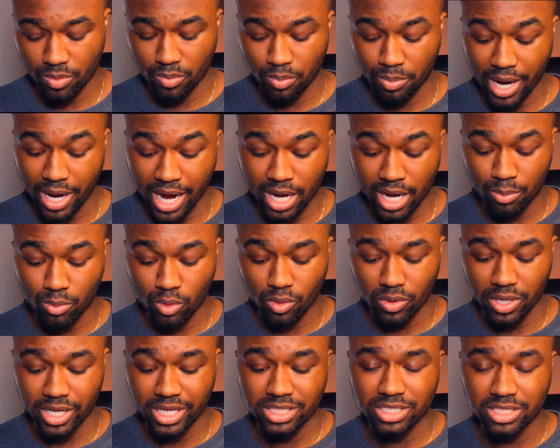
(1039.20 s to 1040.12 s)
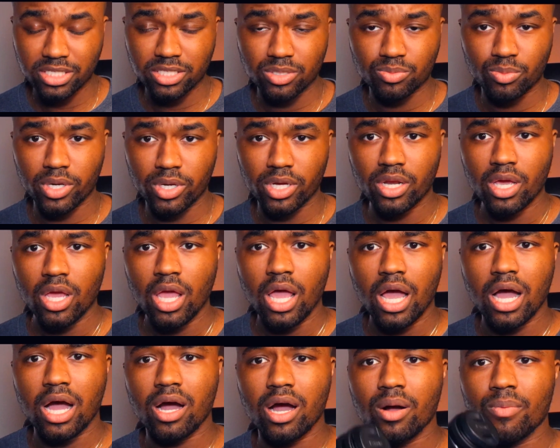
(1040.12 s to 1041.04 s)
buying more lenses, but
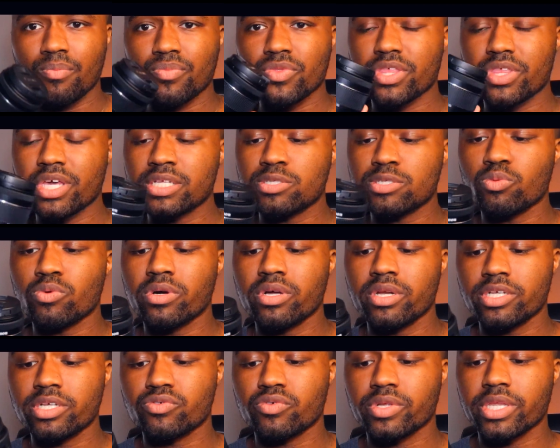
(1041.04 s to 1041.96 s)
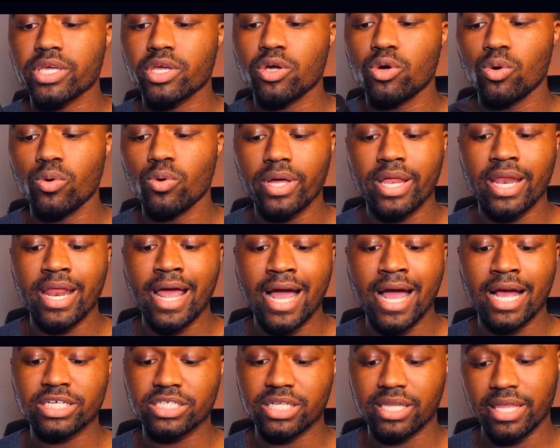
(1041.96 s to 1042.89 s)
this one is really cool. It
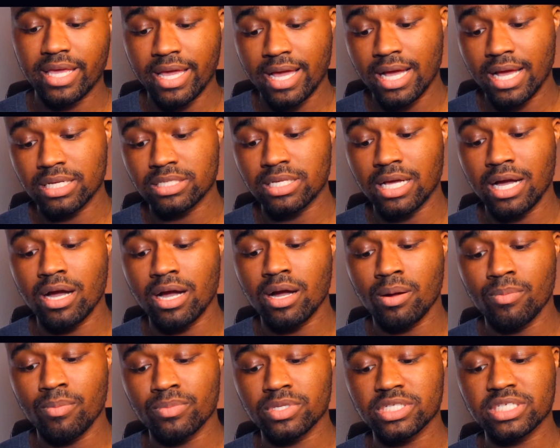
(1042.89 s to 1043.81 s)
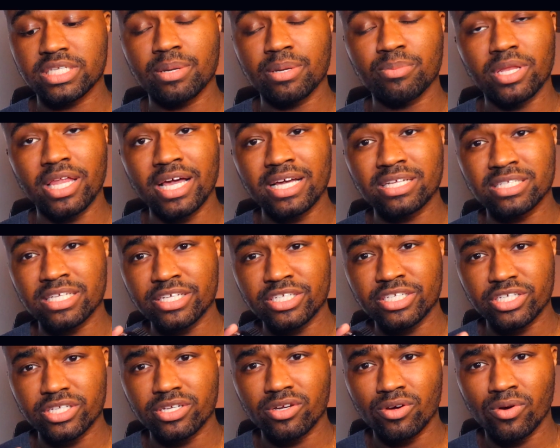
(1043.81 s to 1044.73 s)
actually has
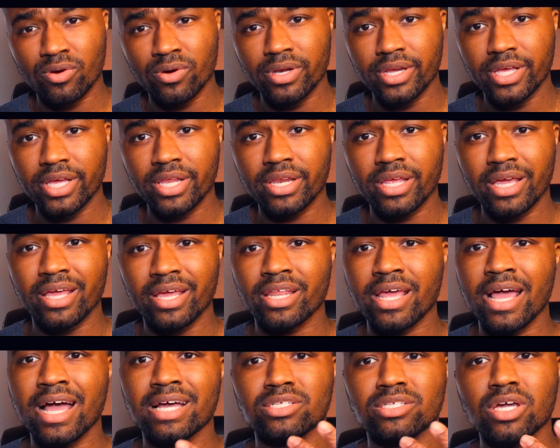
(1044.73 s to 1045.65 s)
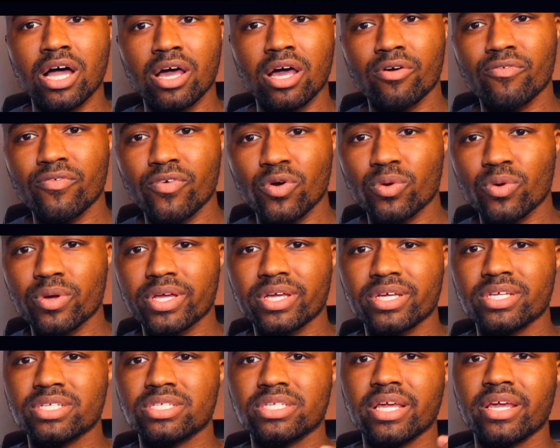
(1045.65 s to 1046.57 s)
stabilization on it. It has
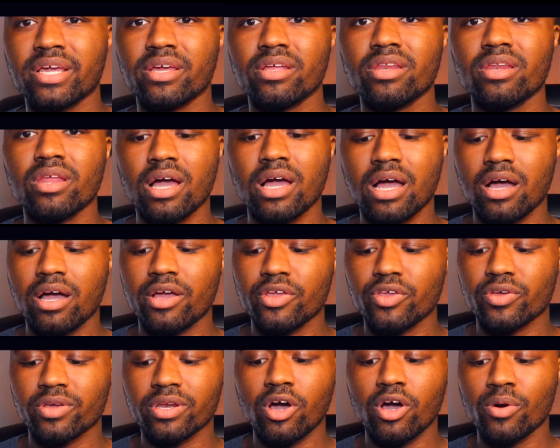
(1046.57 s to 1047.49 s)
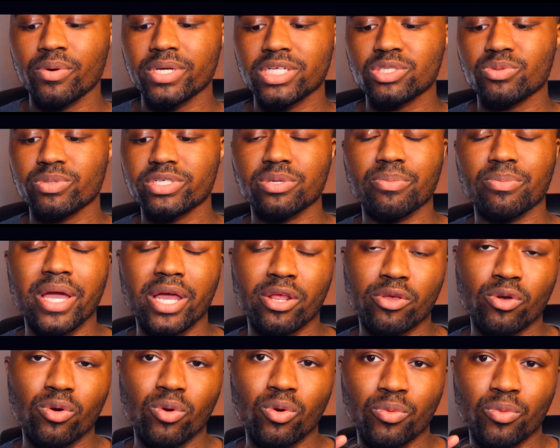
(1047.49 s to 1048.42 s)
autofocus, and you can always switch to
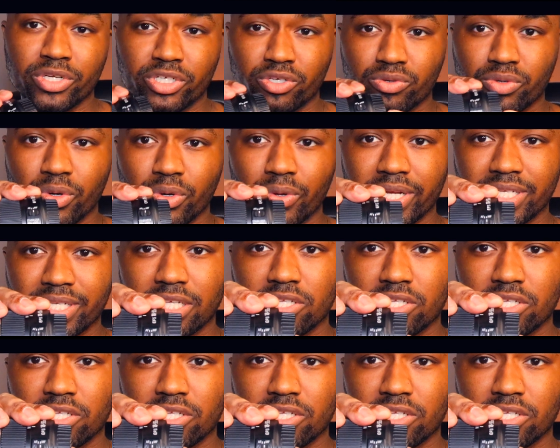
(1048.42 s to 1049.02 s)
manual, which you'll notice